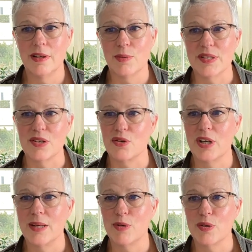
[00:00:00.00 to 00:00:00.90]
it wasn't
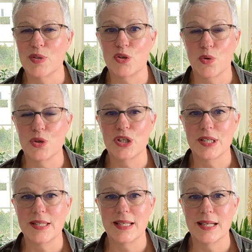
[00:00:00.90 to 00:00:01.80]
Kramer, it was George
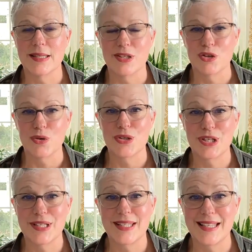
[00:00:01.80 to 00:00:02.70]
Costanza.
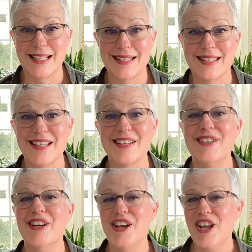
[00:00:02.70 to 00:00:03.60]
George
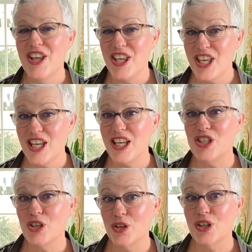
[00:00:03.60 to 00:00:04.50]
Costanza, he
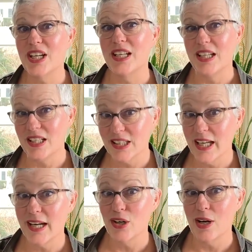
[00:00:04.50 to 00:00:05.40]
took an
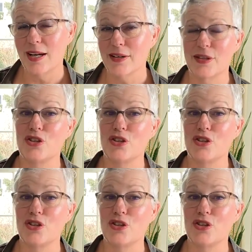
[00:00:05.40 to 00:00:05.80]
eclair out